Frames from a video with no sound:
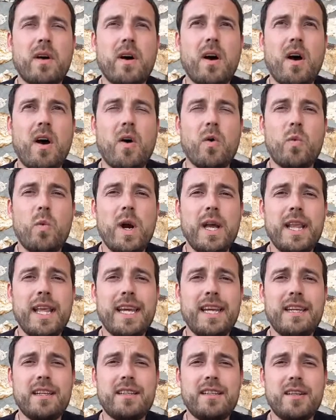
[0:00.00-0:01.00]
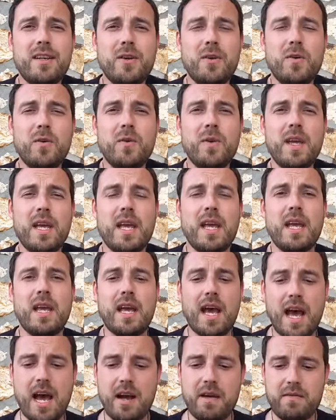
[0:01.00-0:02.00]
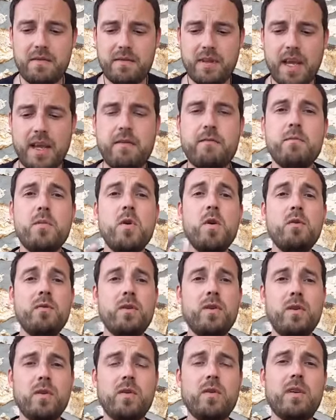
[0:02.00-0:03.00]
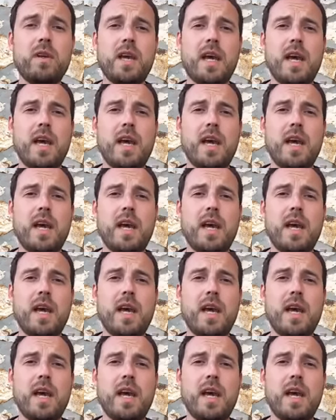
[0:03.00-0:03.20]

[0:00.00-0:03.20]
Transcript: are willing to have life move you